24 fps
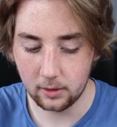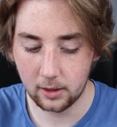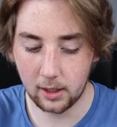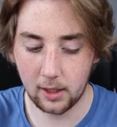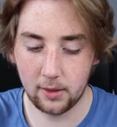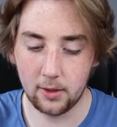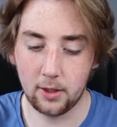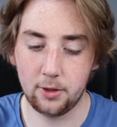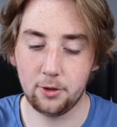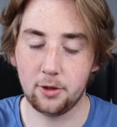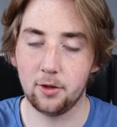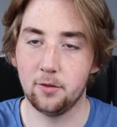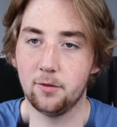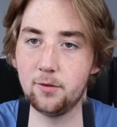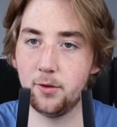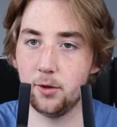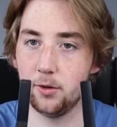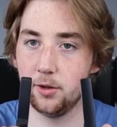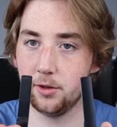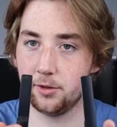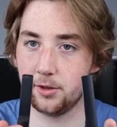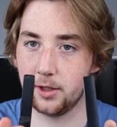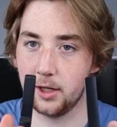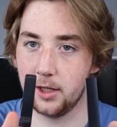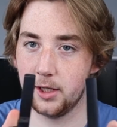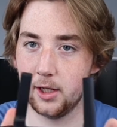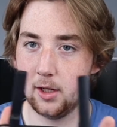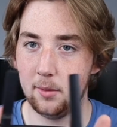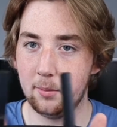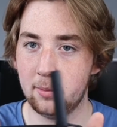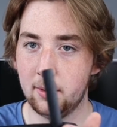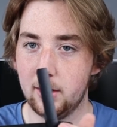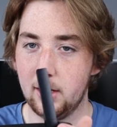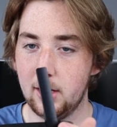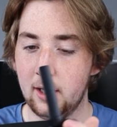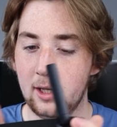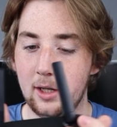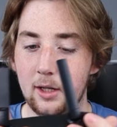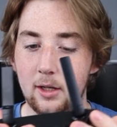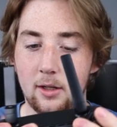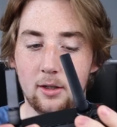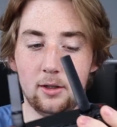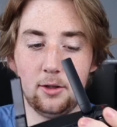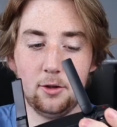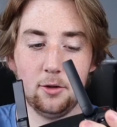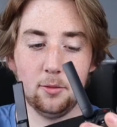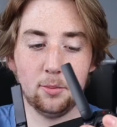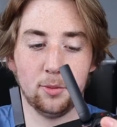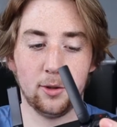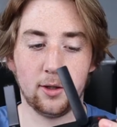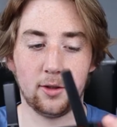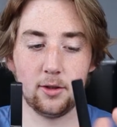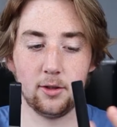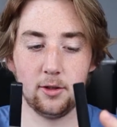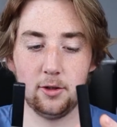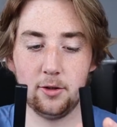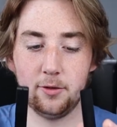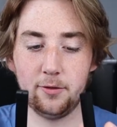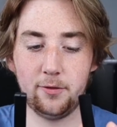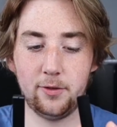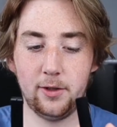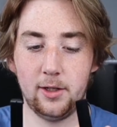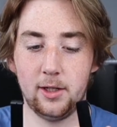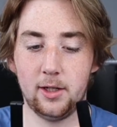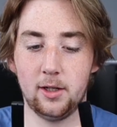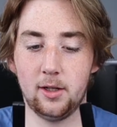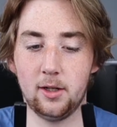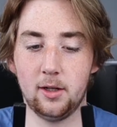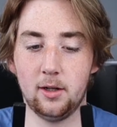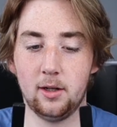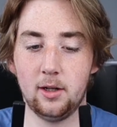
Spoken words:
And then you can fold this guy up, you bring the little feet in,